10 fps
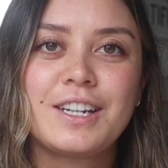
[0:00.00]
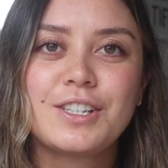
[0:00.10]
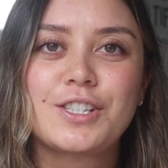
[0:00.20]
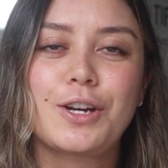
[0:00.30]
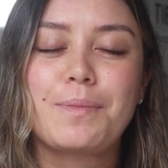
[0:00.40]

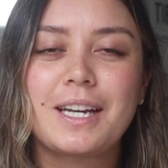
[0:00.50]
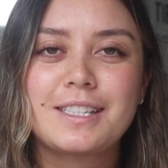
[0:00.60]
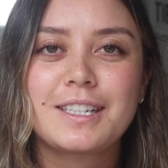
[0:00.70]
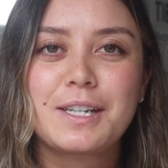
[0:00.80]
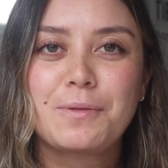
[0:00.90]
So
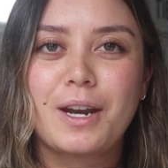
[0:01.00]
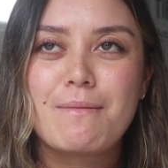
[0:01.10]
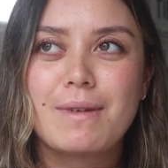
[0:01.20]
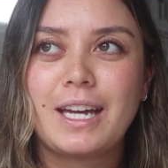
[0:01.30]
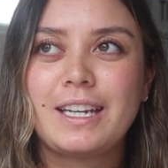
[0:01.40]
basically what I
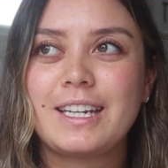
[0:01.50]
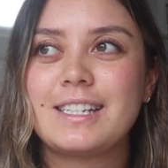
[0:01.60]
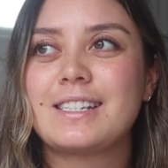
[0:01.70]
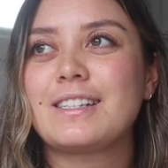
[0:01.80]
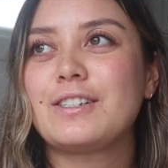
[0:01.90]
mean
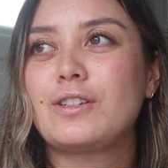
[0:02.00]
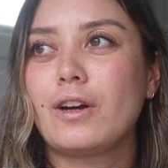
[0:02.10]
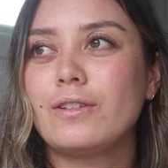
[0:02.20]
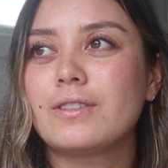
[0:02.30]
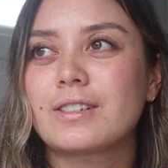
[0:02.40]
is,
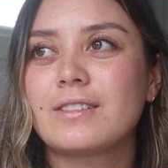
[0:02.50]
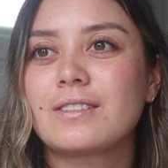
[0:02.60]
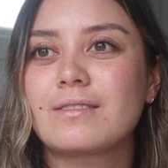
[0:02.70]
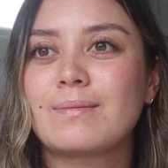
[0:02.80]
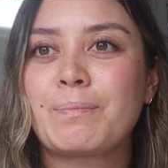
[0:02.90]
don't
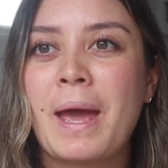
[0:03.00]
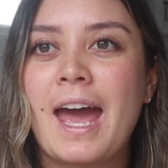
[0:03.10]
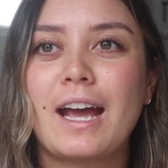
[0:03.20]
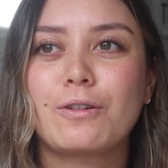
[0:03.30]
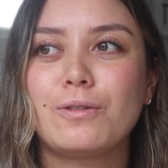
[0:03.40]

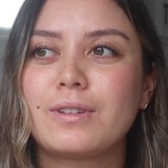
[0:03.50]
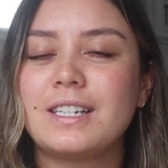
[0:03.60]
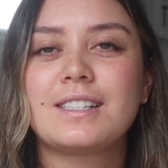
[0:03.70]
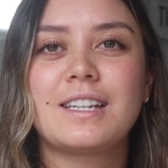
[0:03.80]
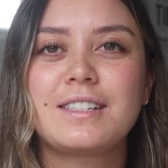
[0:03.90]
pack all
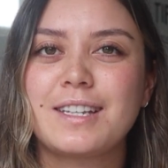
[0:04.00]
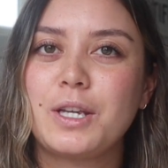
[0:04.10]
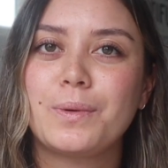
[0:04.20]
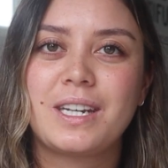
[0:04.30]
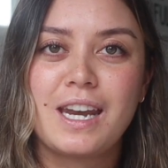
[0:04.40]
these things that
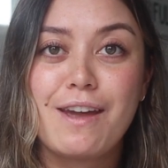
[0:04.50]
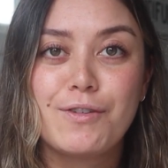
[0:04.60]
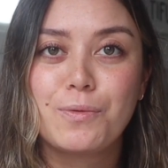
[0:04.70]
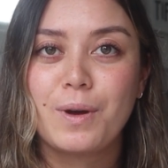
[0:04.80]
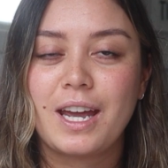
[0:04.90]
you would
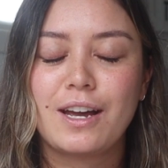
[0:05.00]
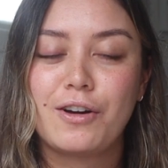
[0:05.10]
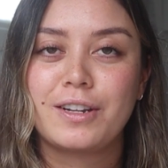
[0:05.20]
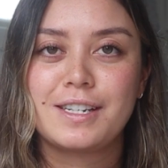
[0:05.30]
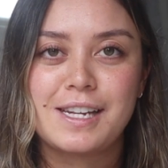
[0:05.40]
never wear
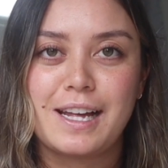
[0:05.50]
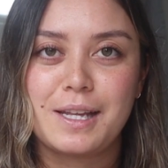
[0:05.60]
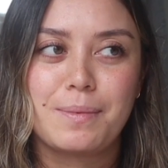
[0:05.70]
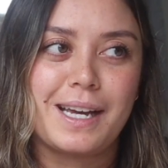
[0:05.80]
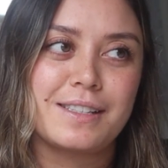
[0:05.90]
on a
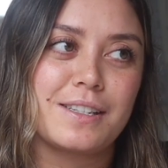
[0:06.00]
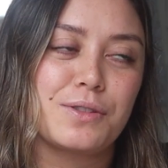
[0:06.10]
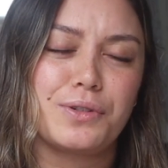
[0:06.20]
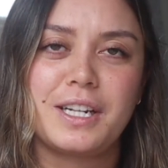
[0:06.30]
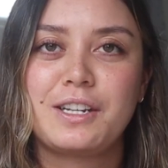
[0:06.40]
daily
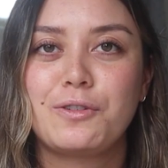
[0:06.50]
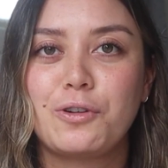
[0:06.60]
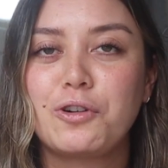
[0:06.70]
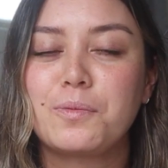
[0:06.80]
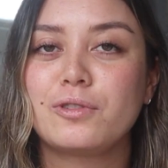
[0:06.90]
basis or in your
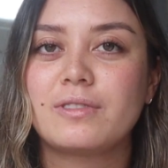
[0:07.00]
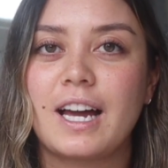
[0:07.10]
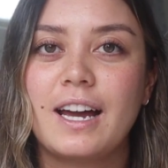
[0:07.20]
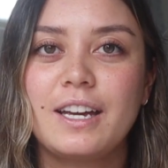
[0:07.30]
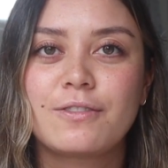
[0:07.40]
normal
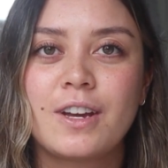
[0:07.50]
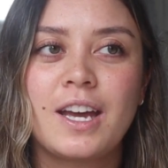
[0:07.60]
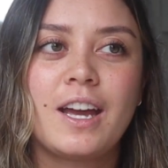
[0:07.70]
life,